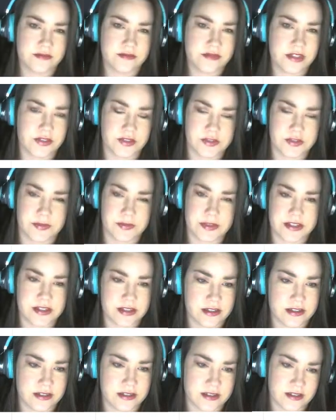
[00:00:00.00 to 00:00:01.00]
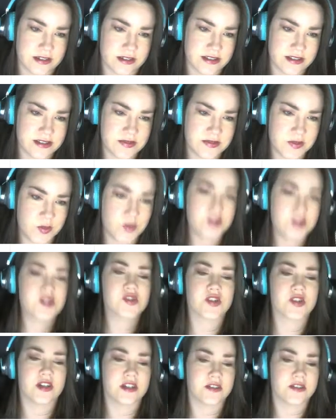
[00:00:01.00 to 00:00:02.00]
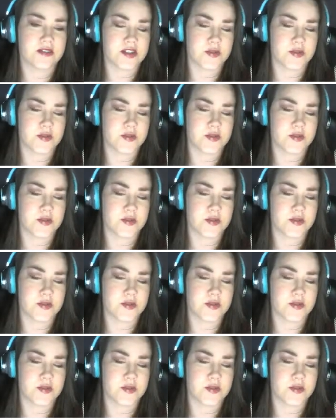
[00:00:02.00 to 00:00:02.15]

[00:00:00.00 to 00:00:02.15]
That was my second guess. One shot of